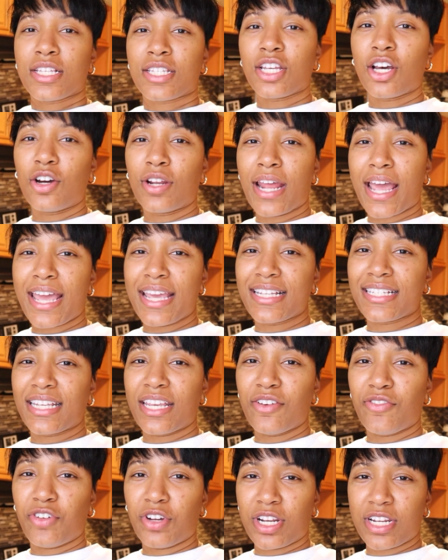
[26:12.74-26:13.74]
So that is
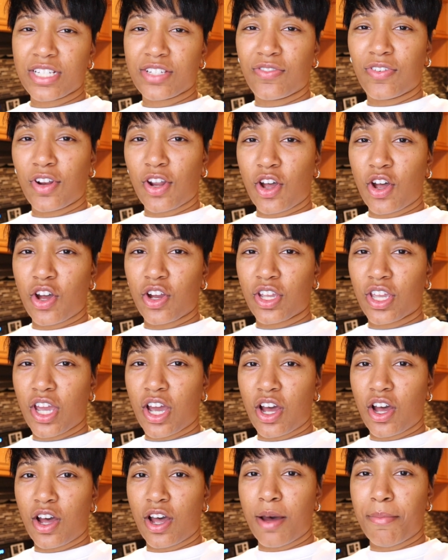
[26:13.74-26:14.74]
it for this vlog,
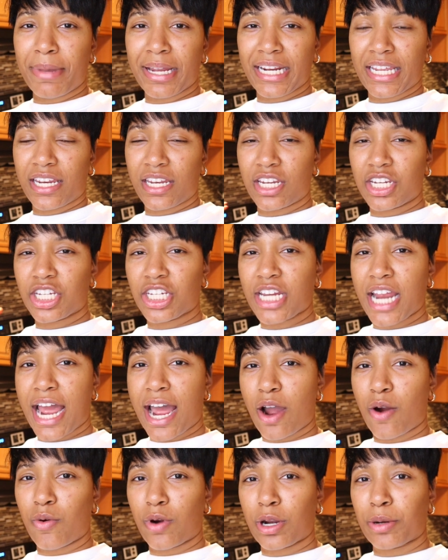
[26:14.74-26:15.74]
y'all. I'm going to get in the
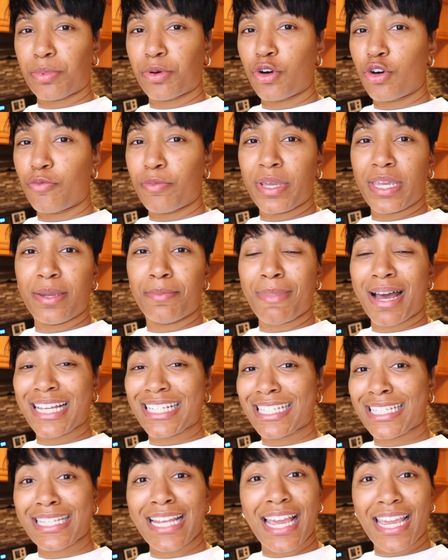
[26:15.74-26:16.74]
shower, pull me my
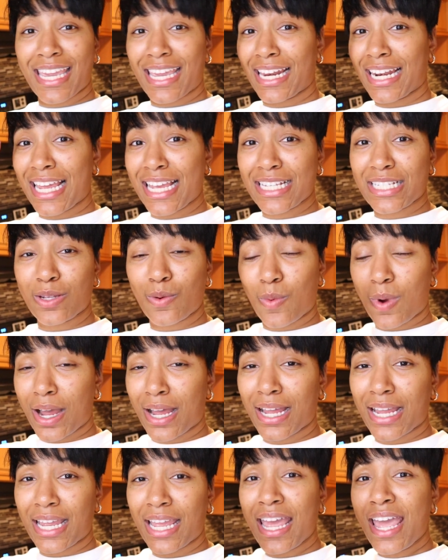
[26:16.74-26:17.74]
second glass of
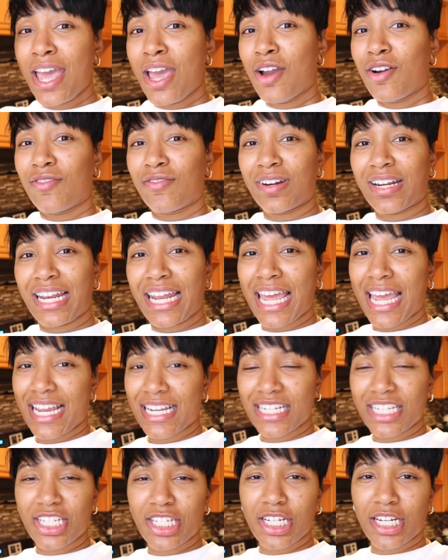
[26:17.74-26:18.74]
wine,
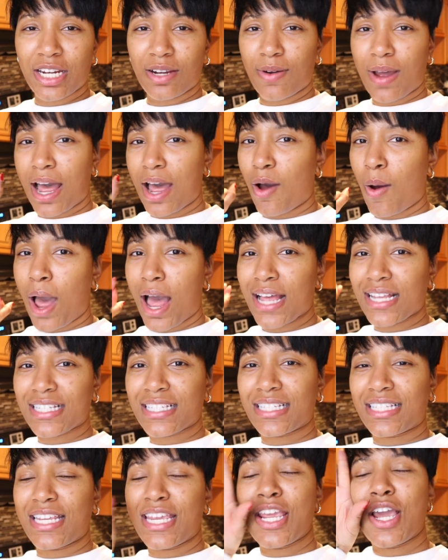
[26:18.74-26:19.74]
relax, chill out. I
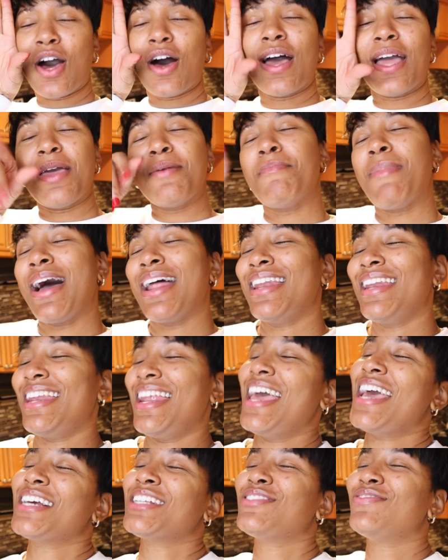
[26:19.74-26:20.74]
see y'all in my
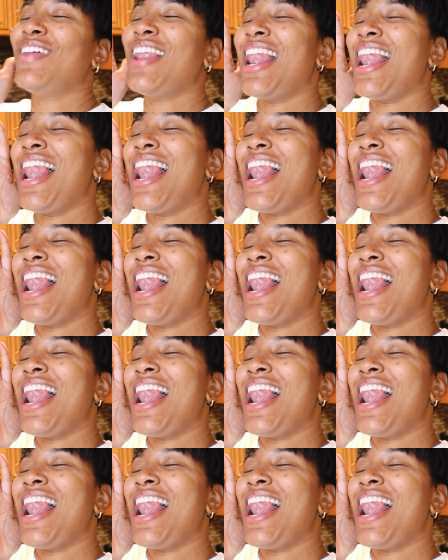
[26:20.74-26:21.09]
next video.